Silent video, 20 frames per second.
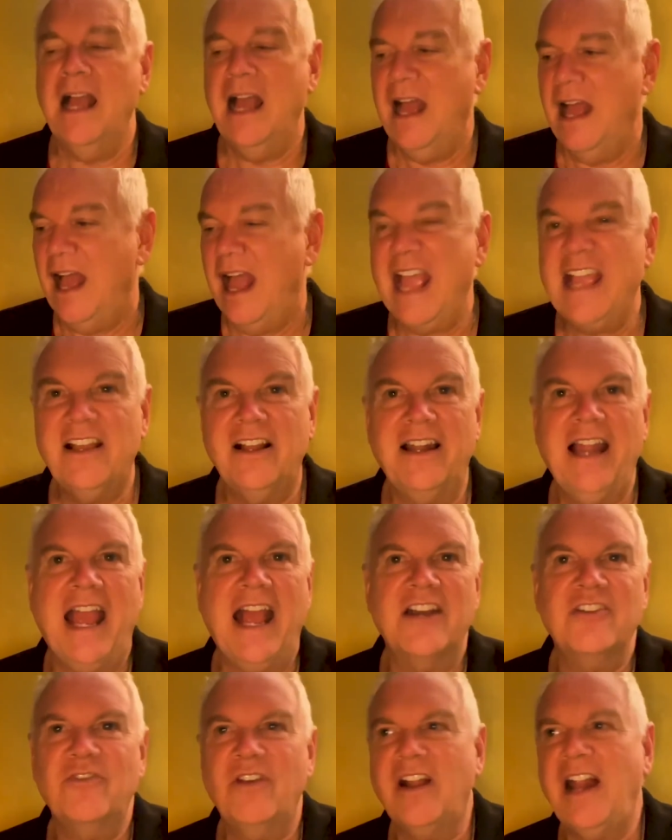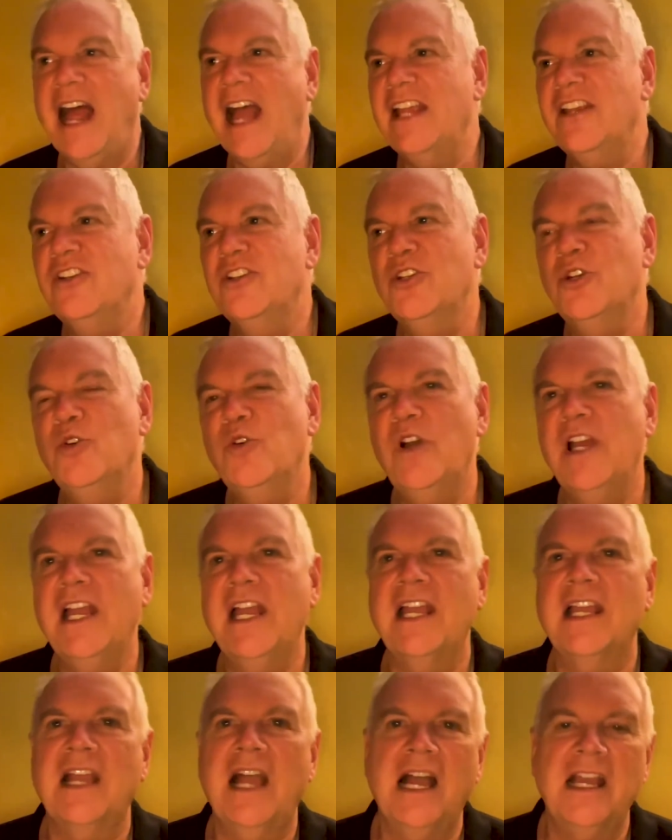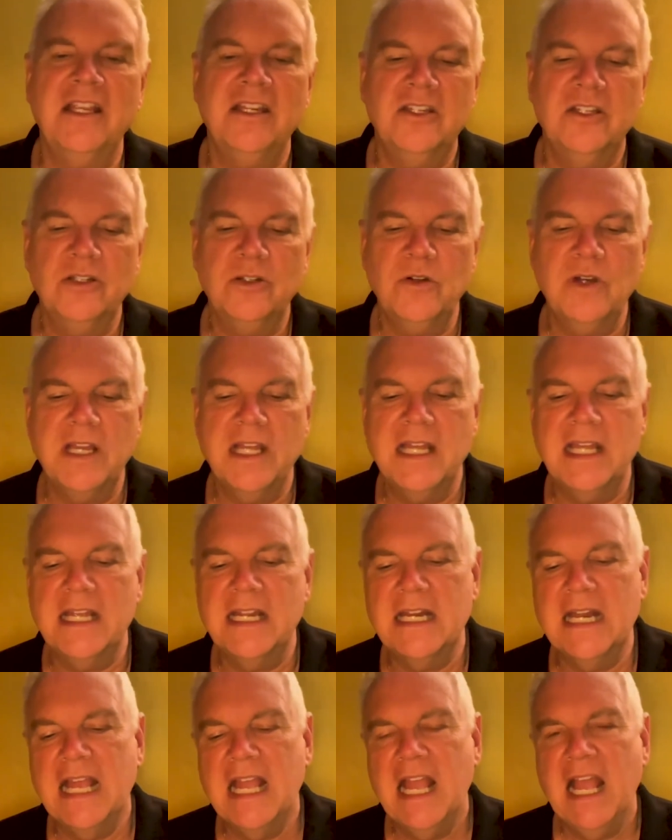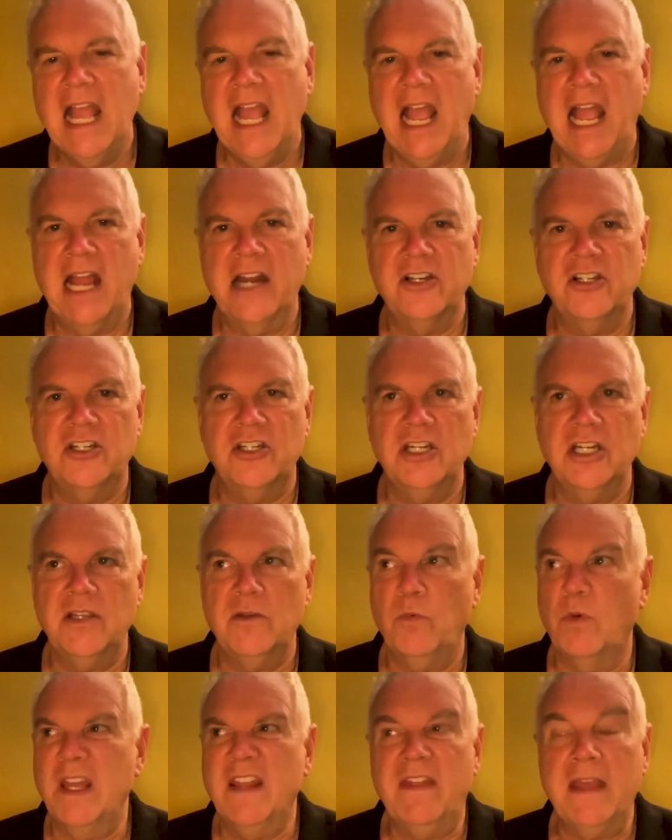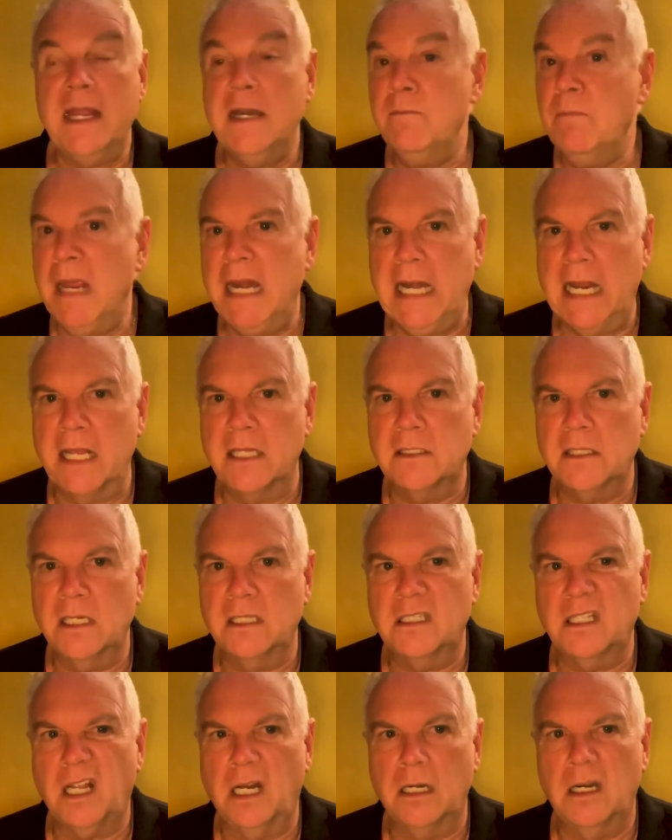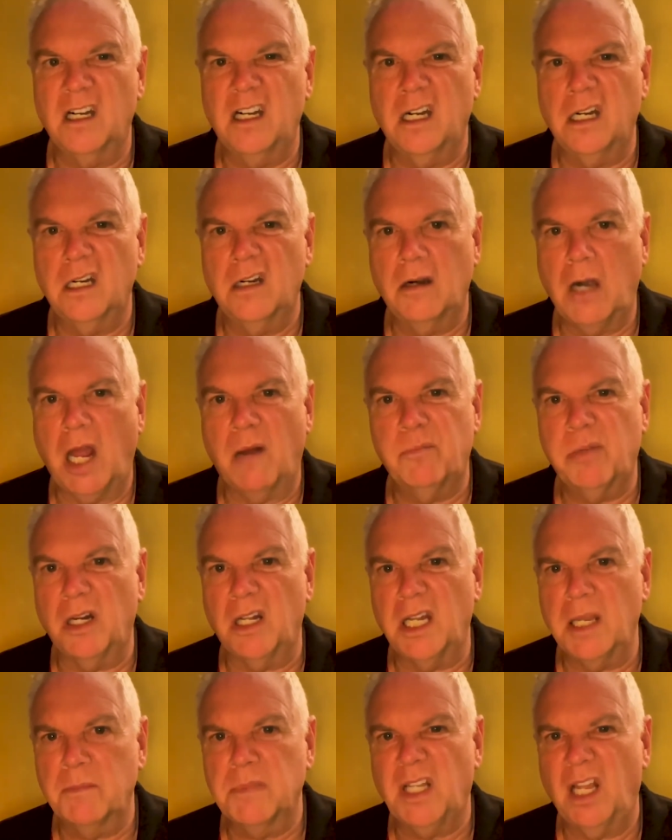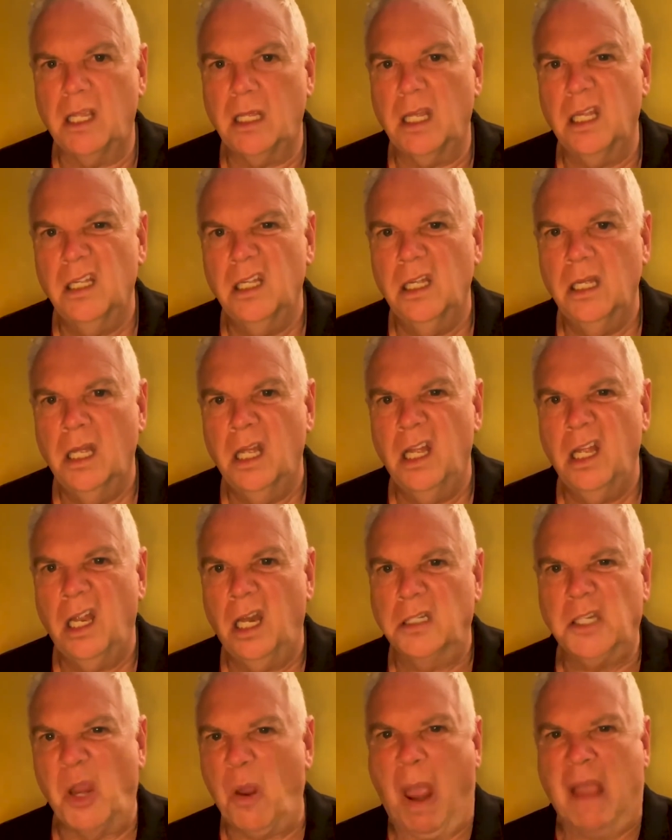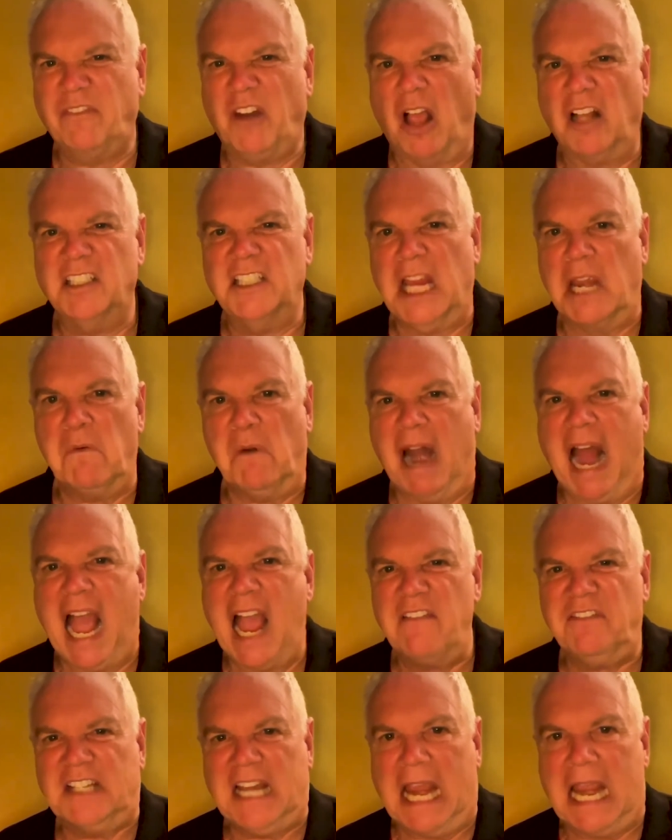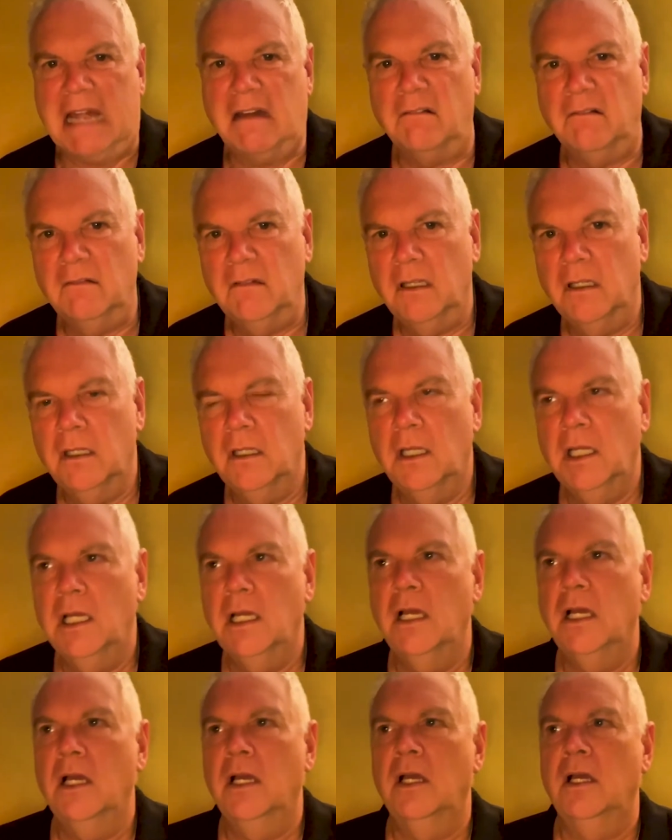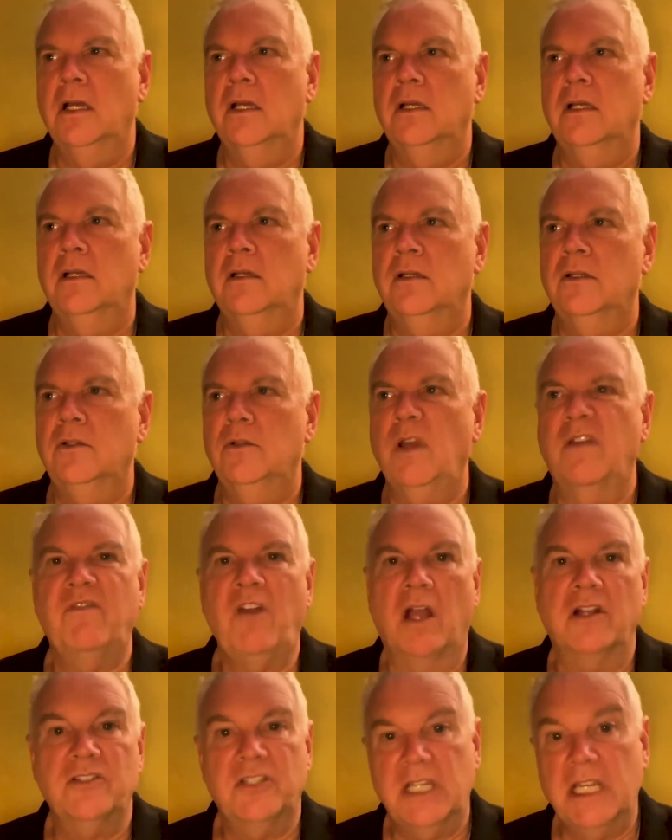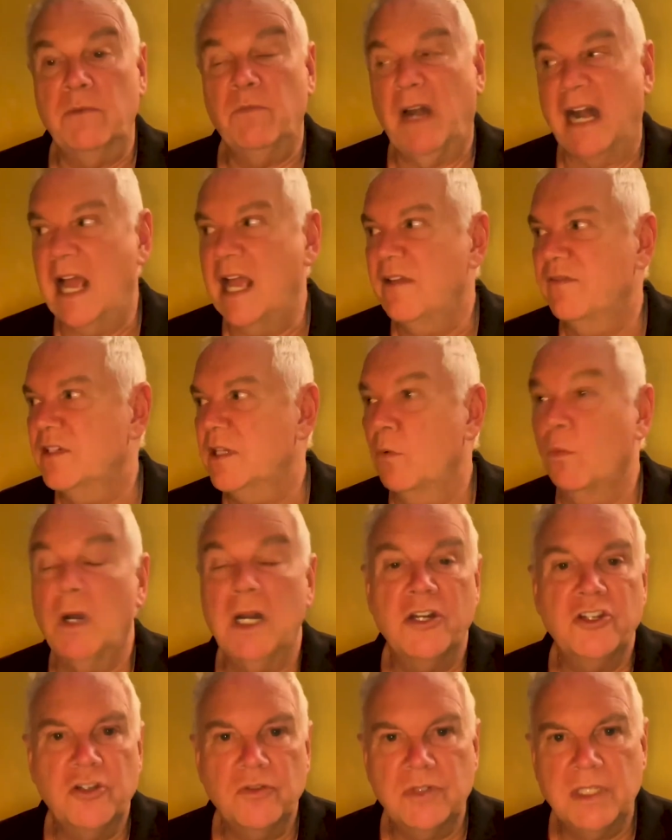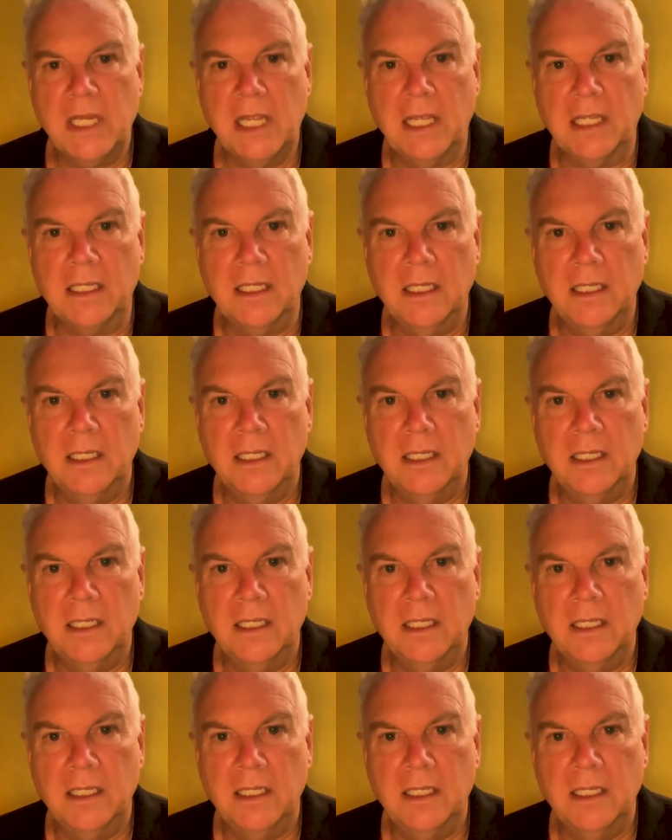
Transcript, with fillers: Hey Galadriel, how you doing? How you doing? And she, within minutes, has got her upper lips like, you have not seen what I have seen. You have not seen what I have seen. What did you see?